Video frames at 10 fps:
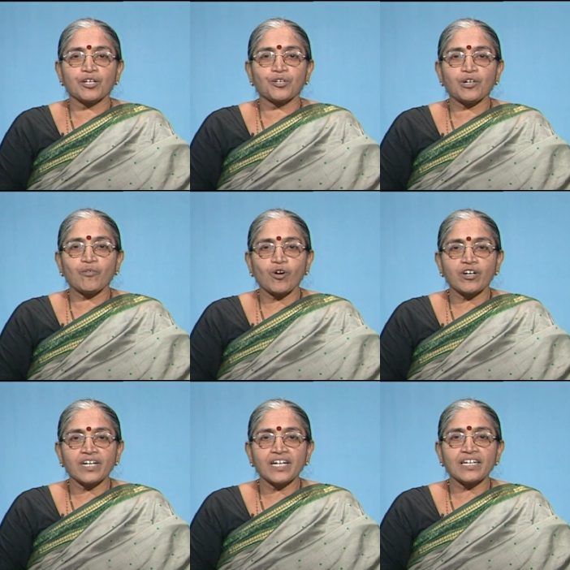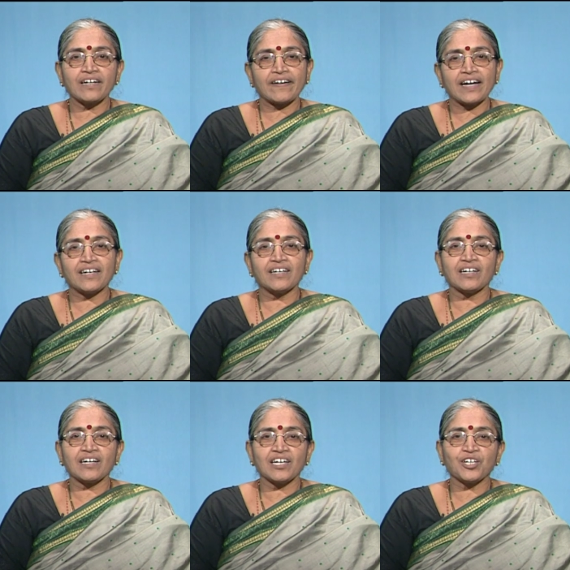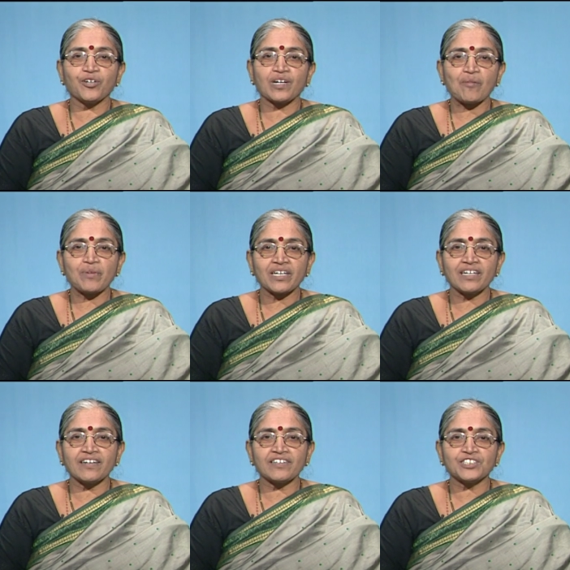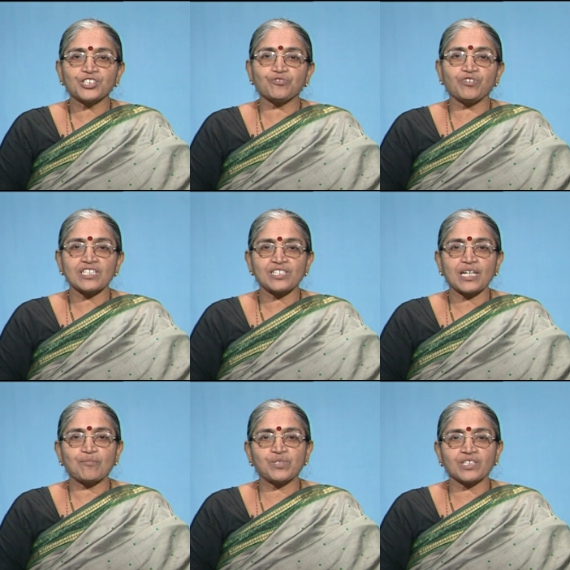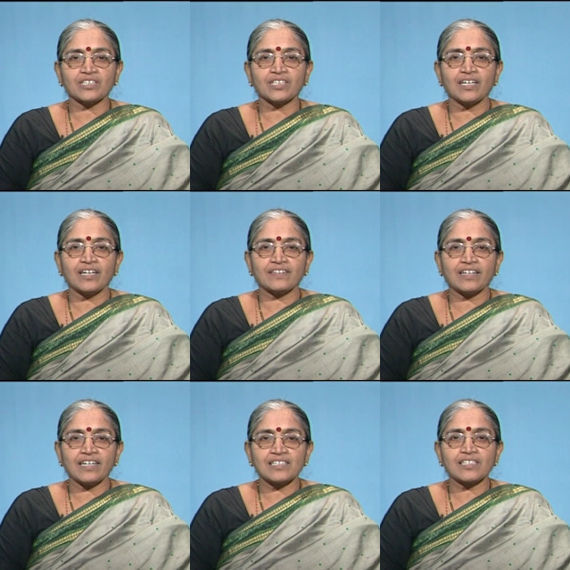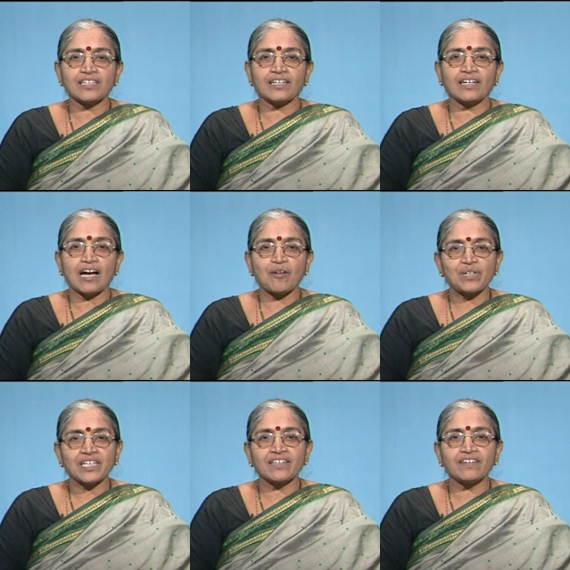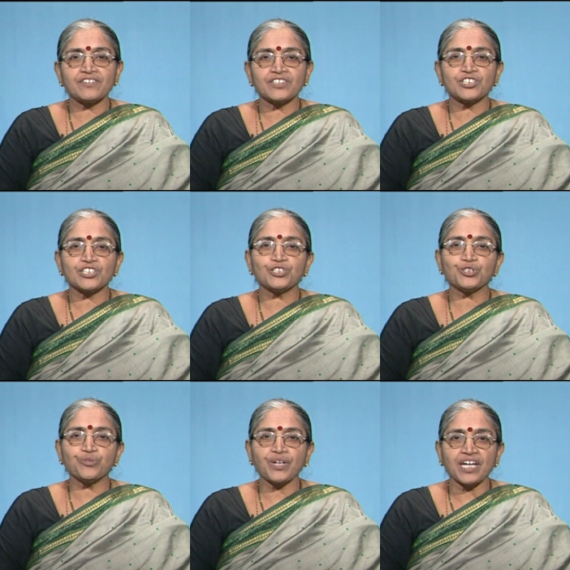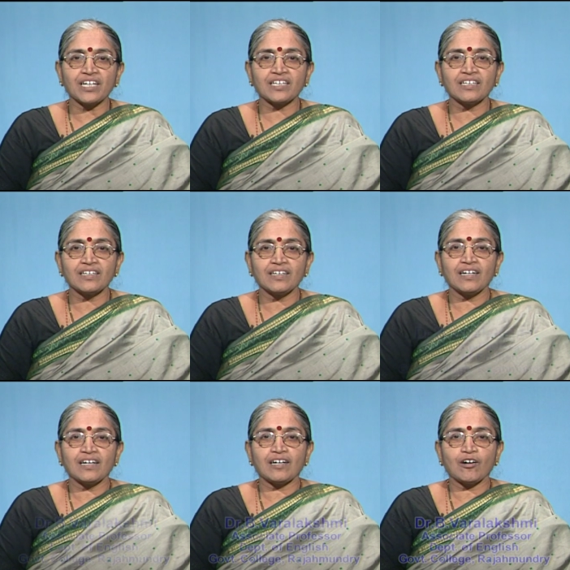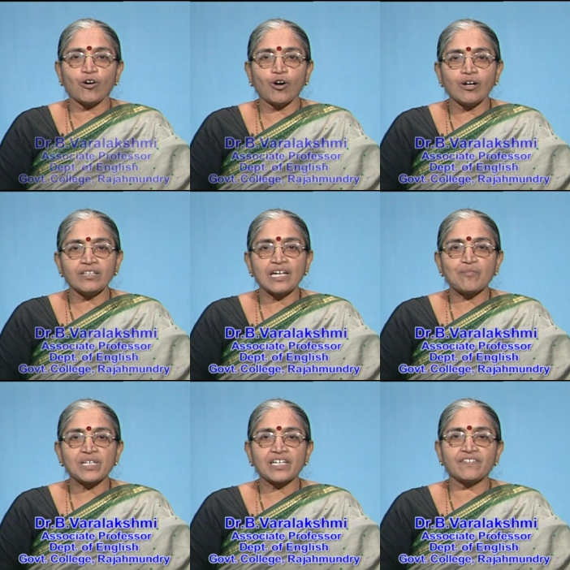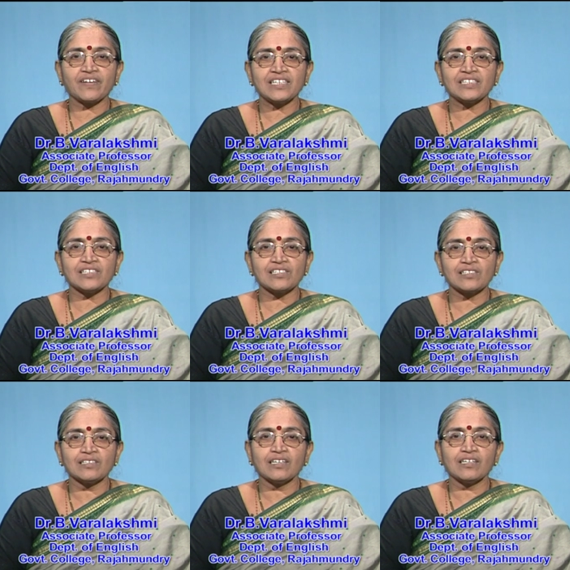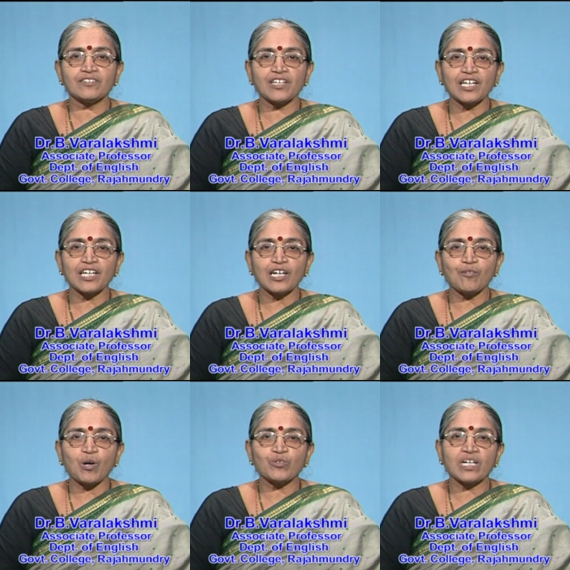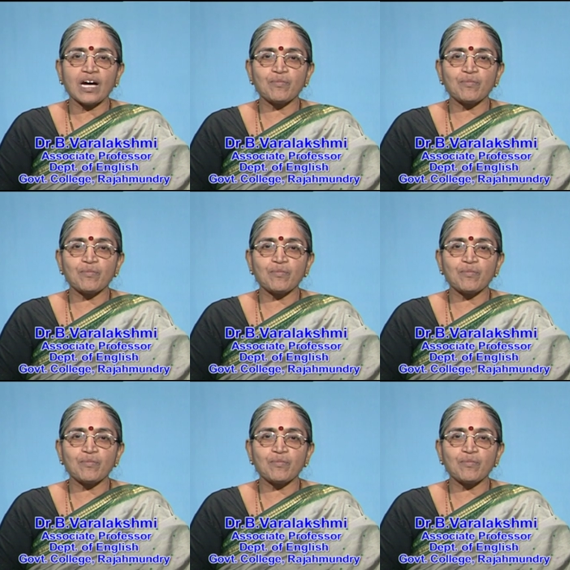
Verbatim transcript: you have already read in your American literature first chapter that American literature is unique. All the American writers think about the